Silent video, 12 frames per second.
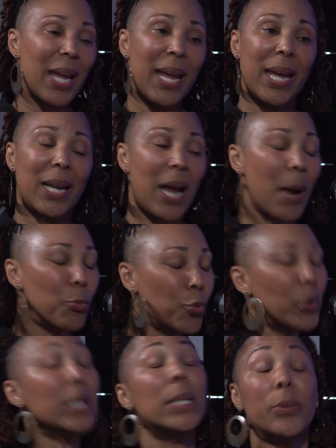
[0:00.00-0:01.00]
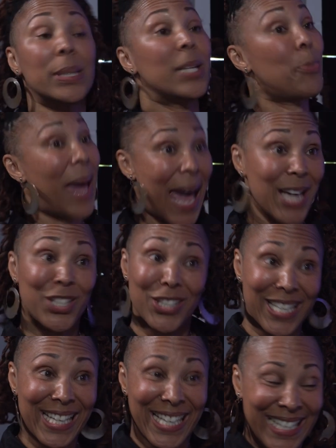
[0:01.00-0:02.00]
And I'm really, really
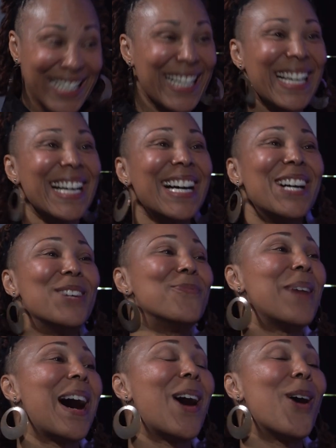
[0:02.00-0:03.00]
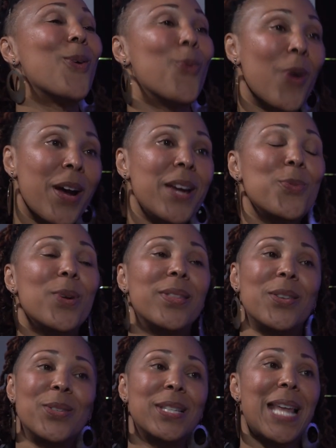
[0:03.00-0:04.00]
passionate about working with
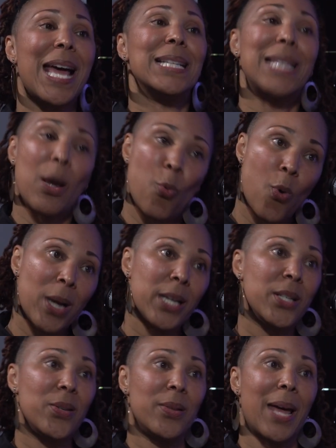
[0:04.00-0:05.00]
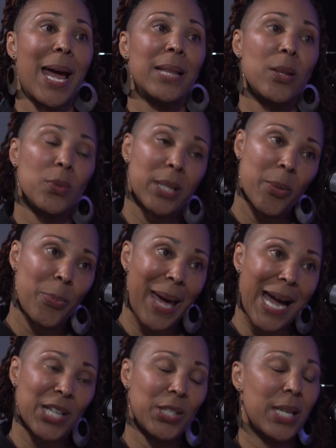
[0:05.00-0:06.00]
those dads that want to do that, those
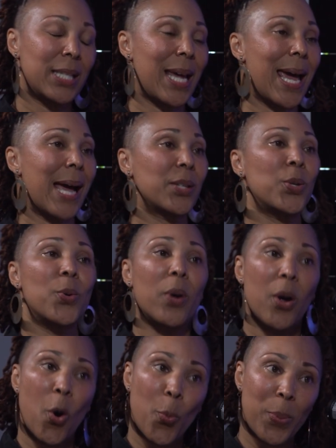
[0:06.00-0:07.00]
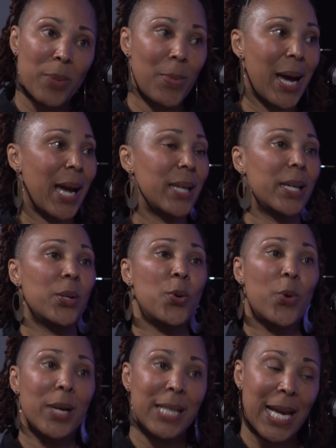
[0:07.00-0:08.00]
compassionate dads who are open-minded,
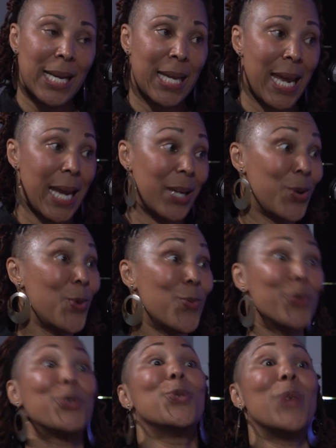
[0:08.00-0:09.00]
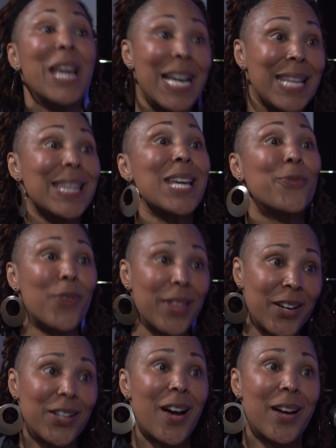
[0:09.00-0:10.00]
who are dedicated, who will do anything for
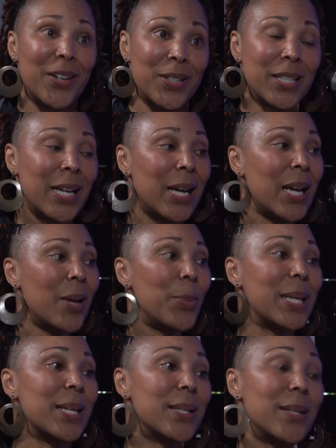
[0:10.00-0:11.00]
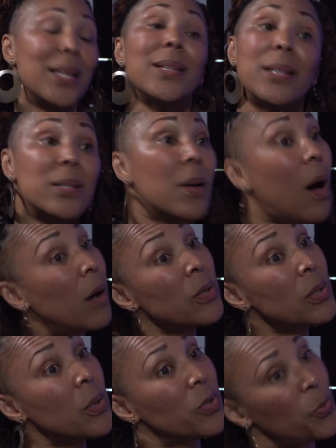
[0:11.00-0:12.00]
their daughters, because this is also